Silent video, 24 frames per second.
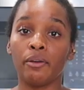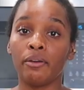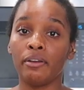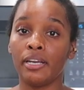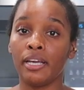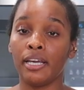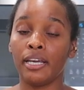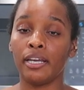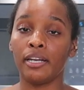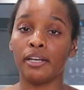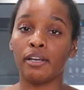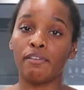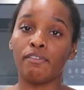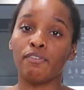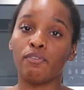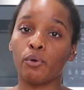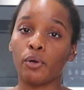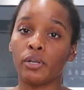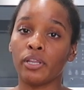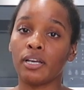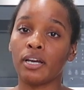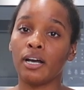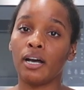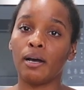you need a
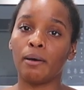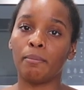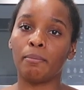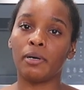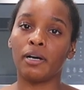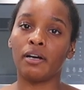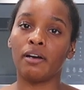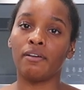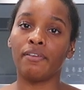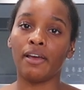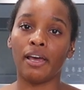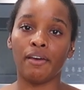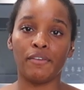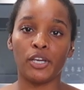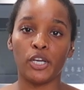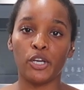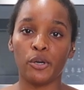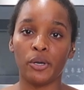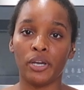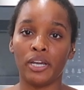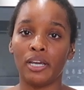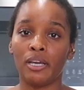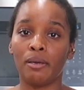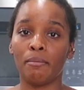4th cup of heavy
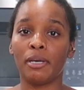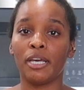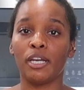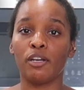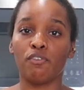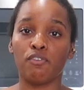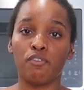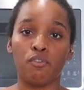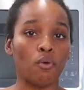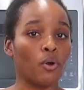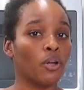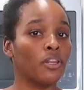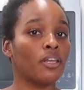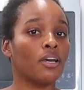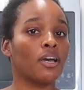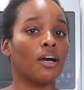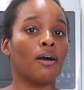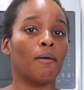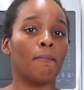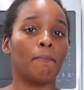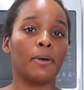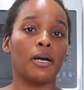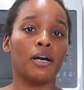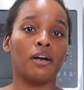cream and a 4th
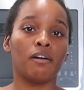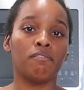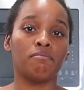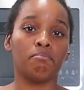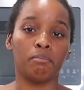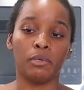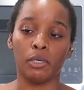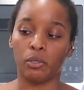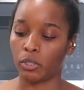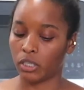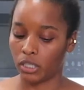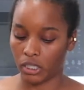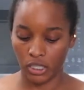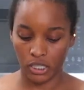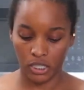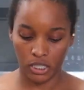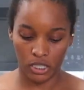cup of milk.